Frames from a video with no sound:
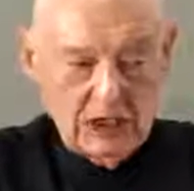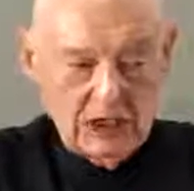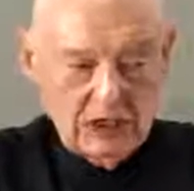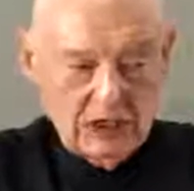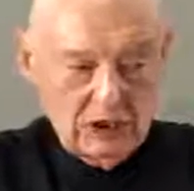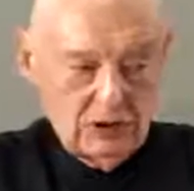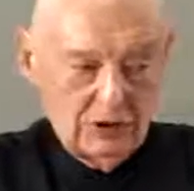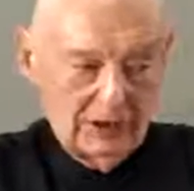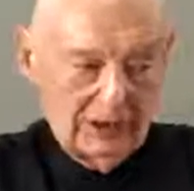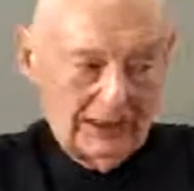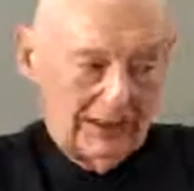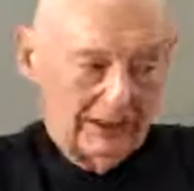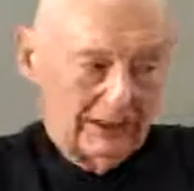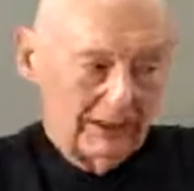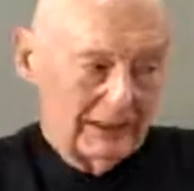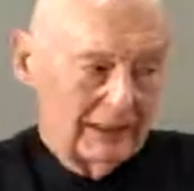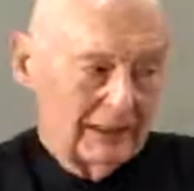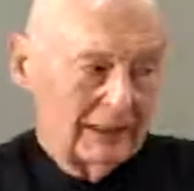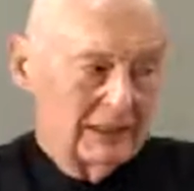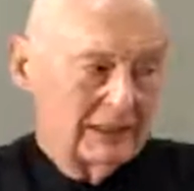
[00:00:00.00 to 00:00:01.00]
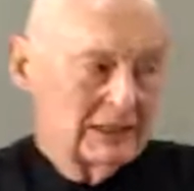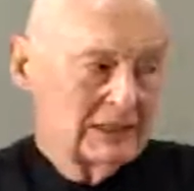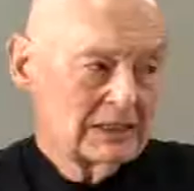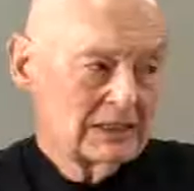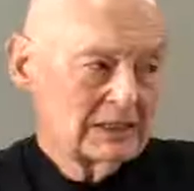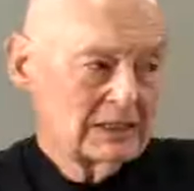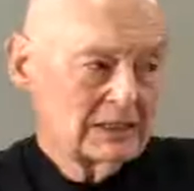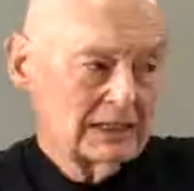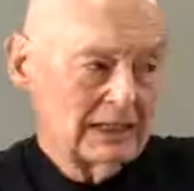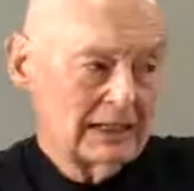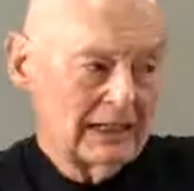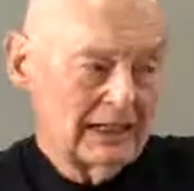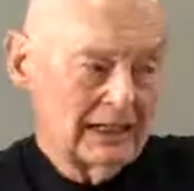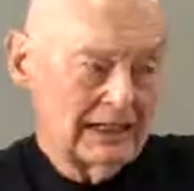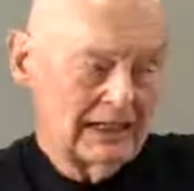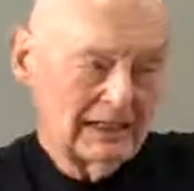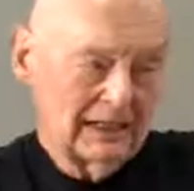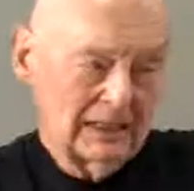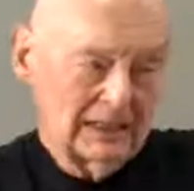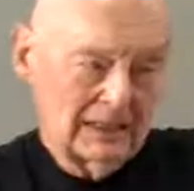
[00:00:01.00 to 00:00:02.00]
So there is, and
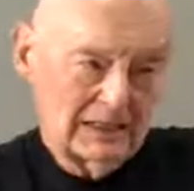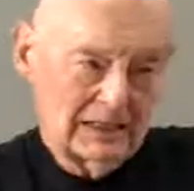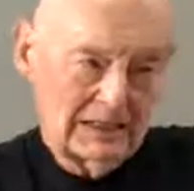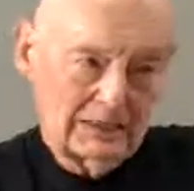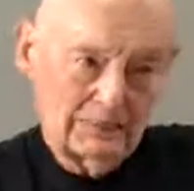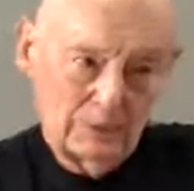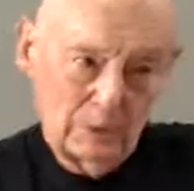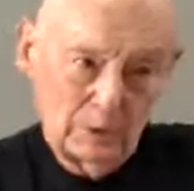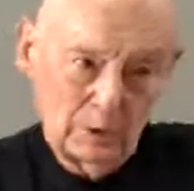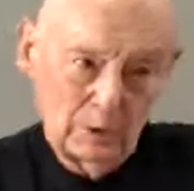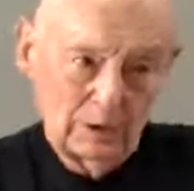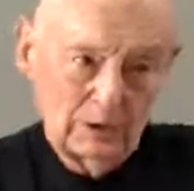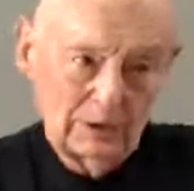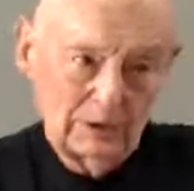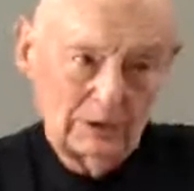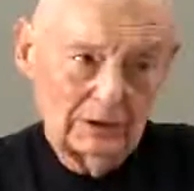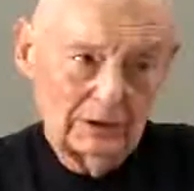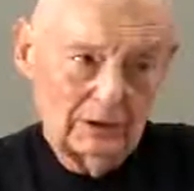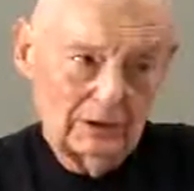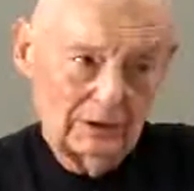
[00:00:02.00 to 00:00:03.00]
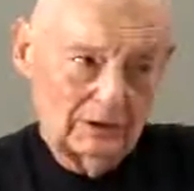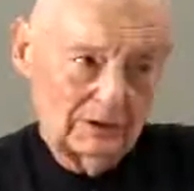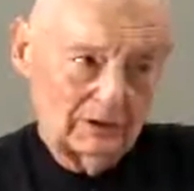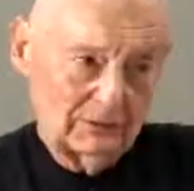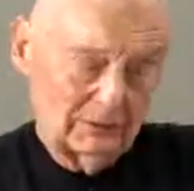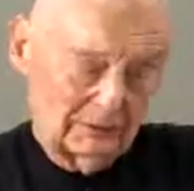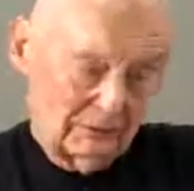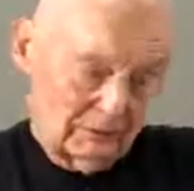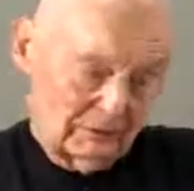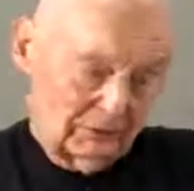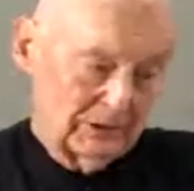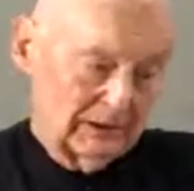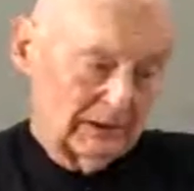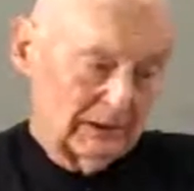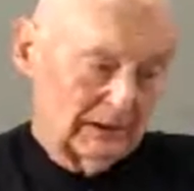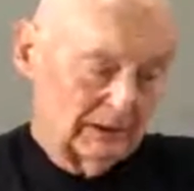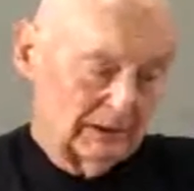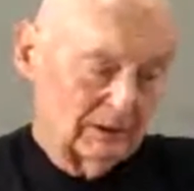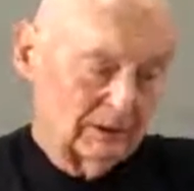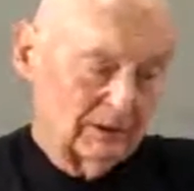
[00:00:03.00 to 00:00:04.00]
I think it's important, and we
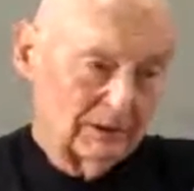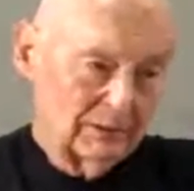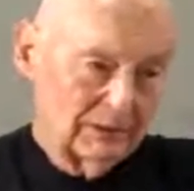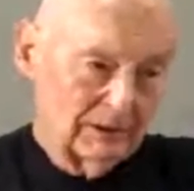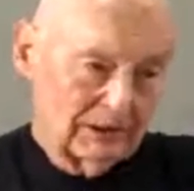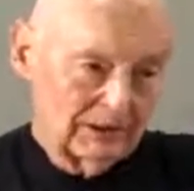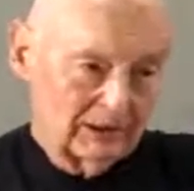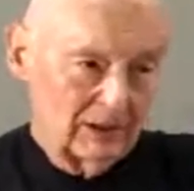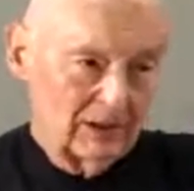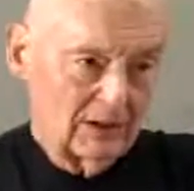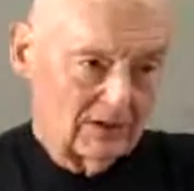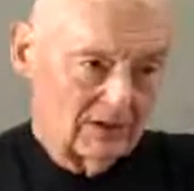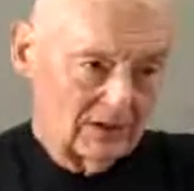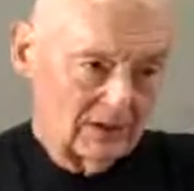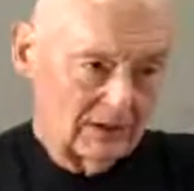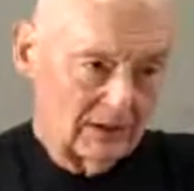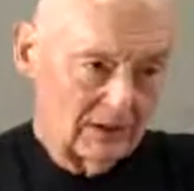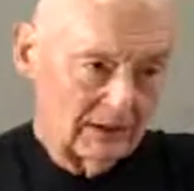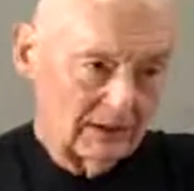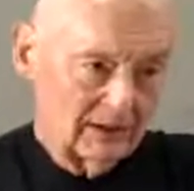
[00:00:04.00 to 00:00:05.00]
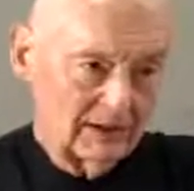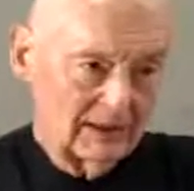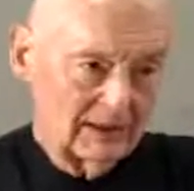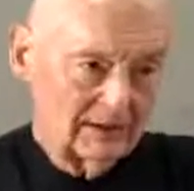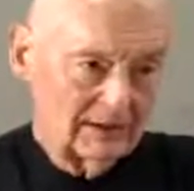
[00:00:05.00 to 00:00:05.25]
can talk about ulcer another